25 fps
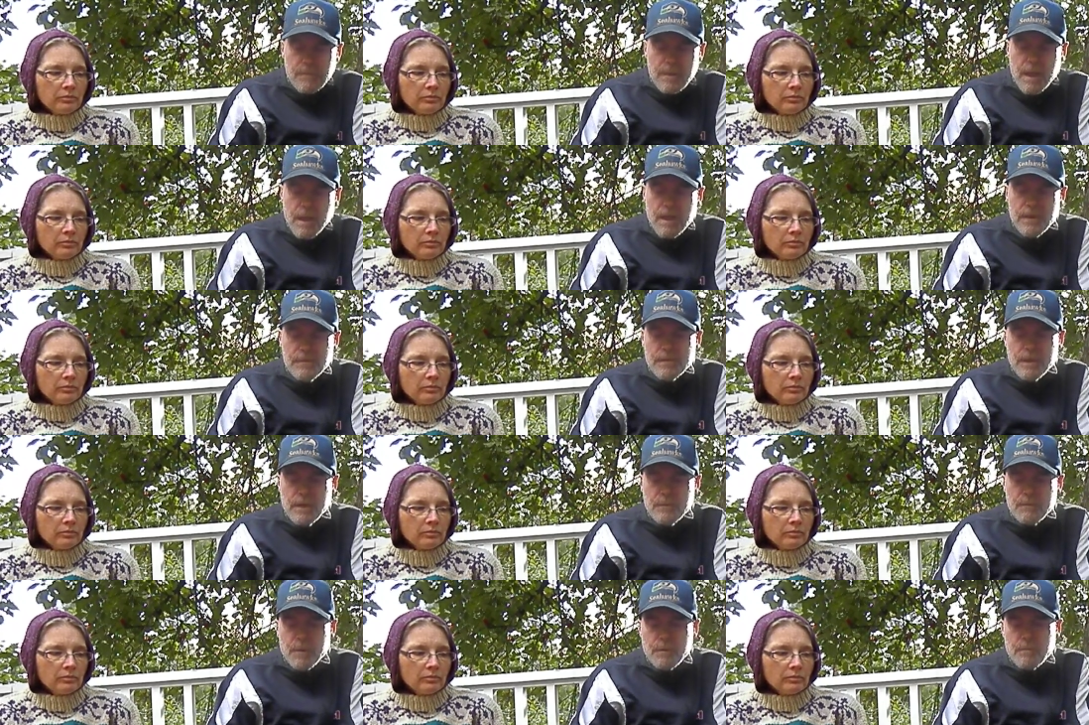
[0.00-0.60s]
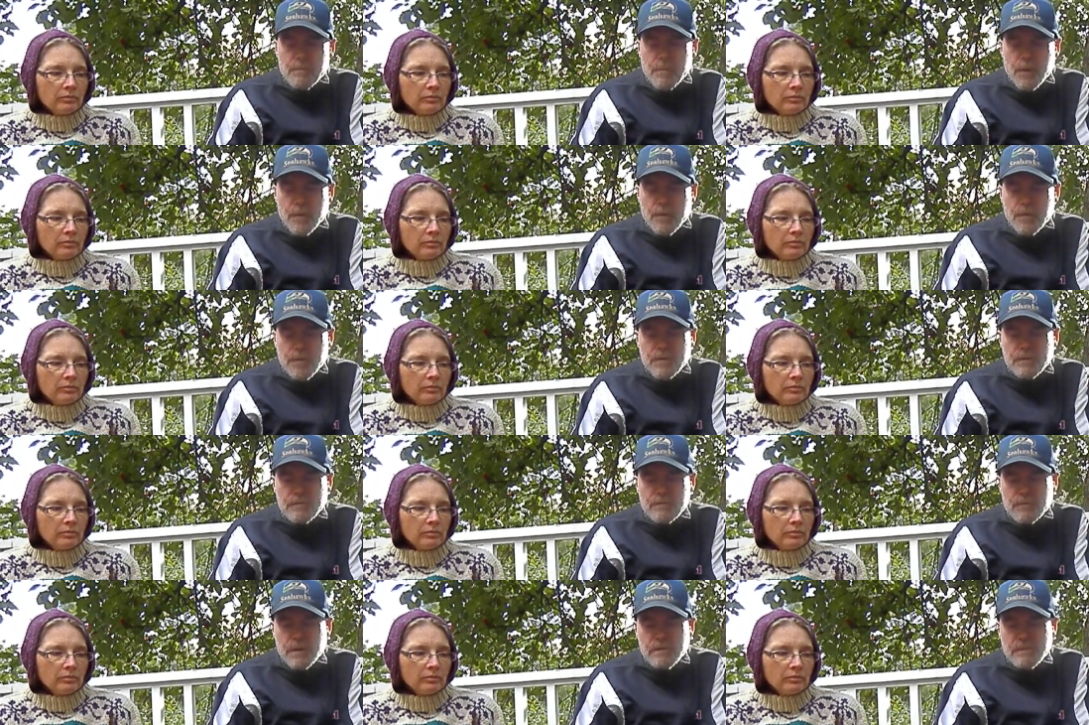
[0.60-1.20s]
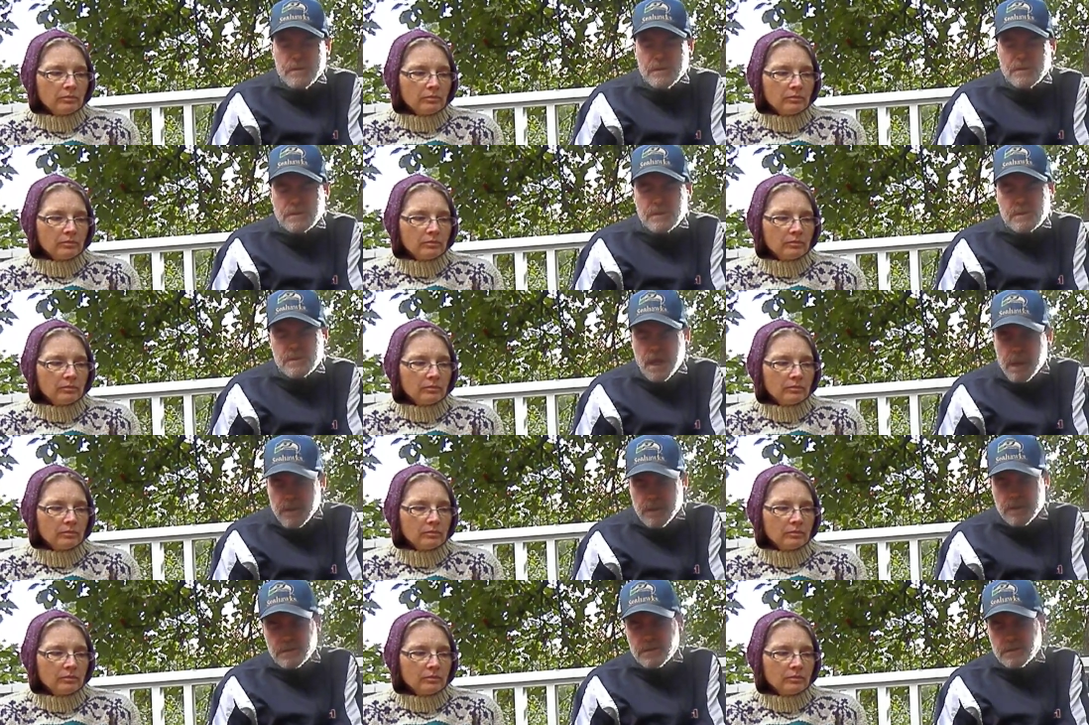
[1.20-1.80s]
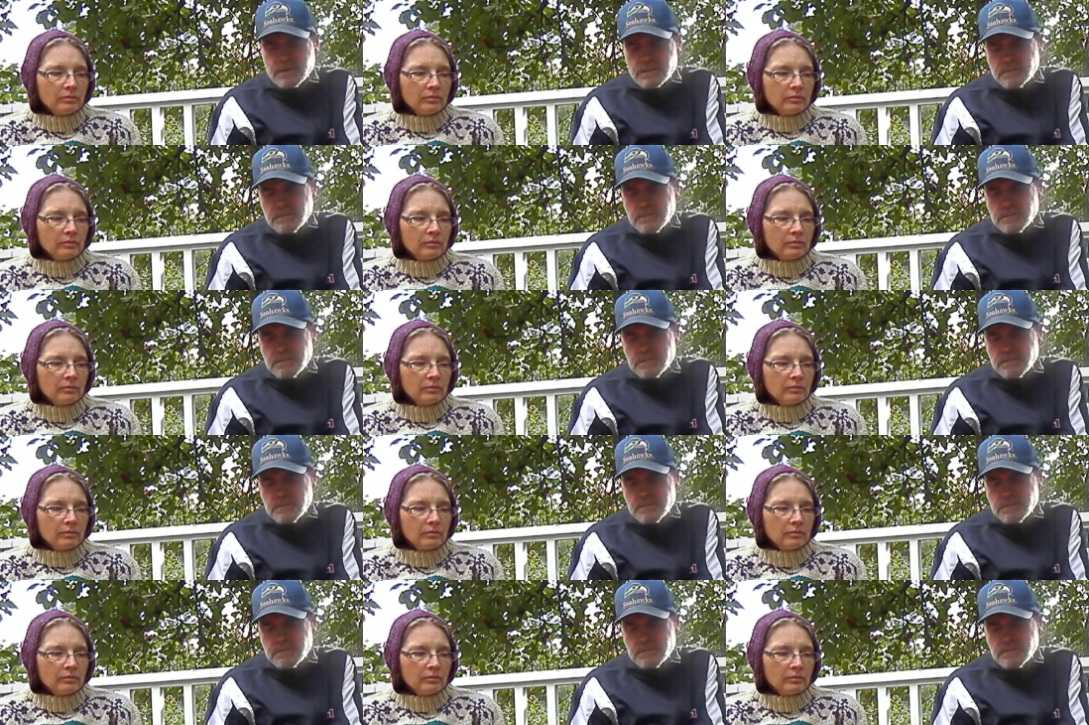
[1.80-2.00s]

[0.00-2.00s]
Speaker 1: and they were both in women's studies.